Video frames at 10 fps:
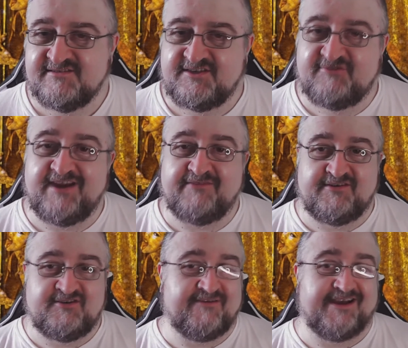craven
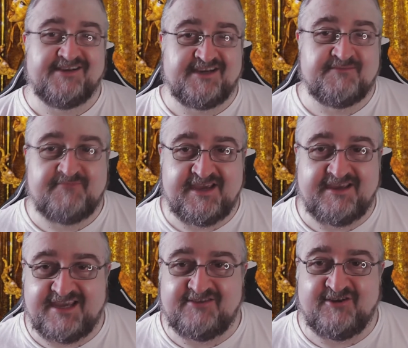humanity could be.
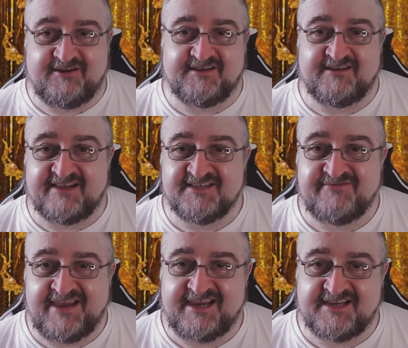He took it to Las
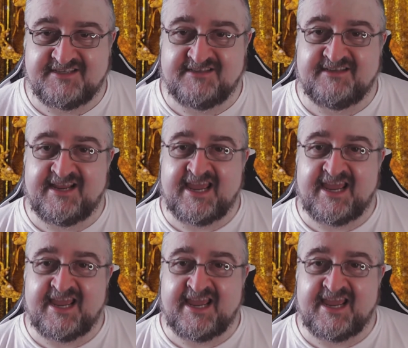Vegas and